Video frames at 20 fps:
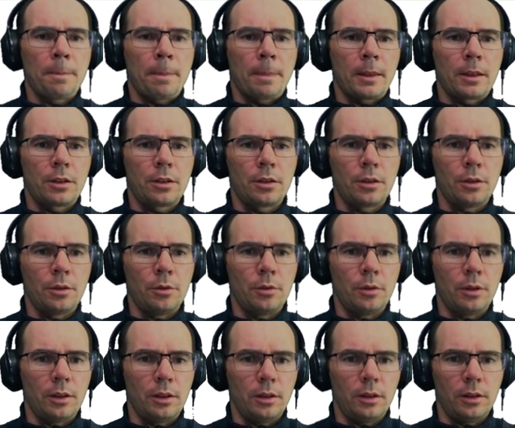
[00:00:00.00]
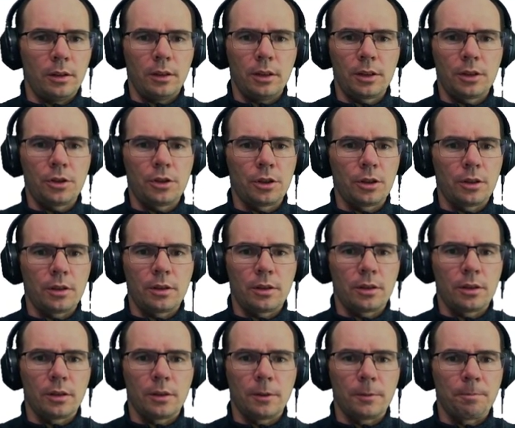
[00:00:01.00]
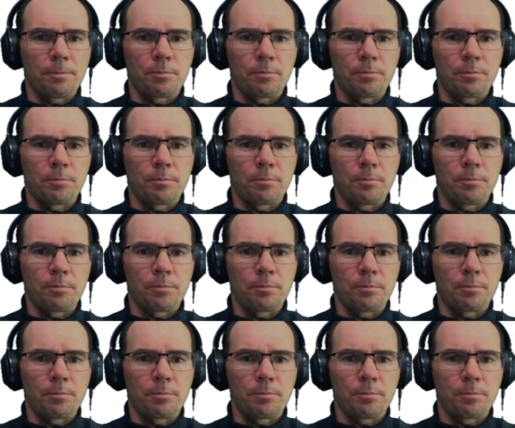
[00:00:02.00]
So let's just not